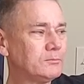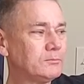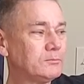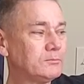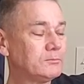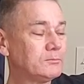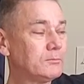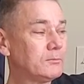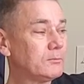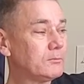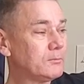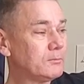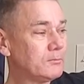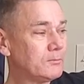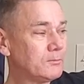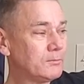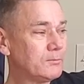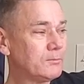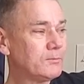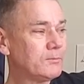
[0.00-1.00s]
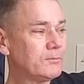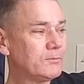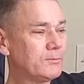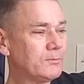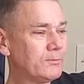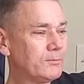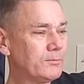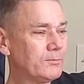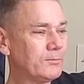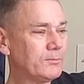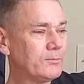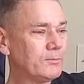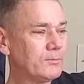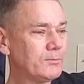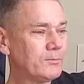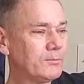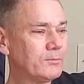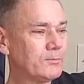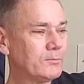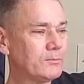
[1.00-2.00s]

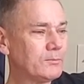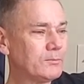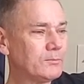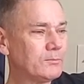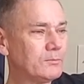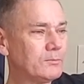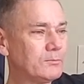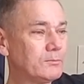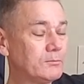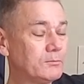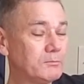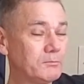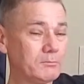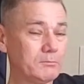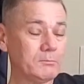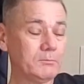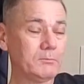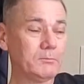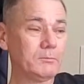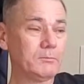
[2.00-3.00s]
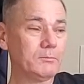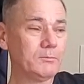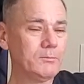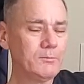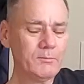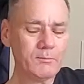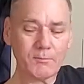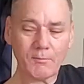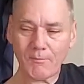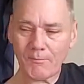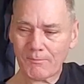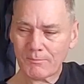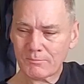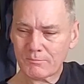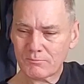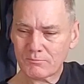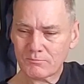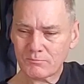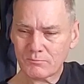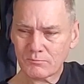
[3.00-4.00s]

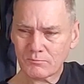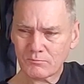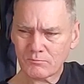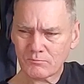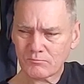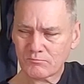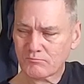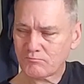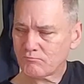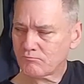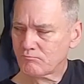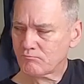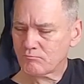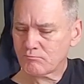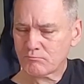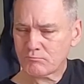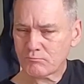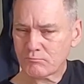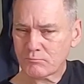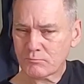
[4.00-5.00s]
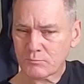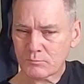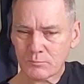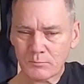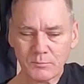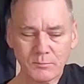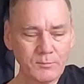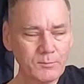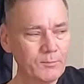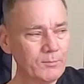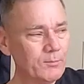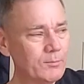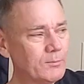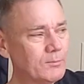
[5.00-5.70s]
(silent)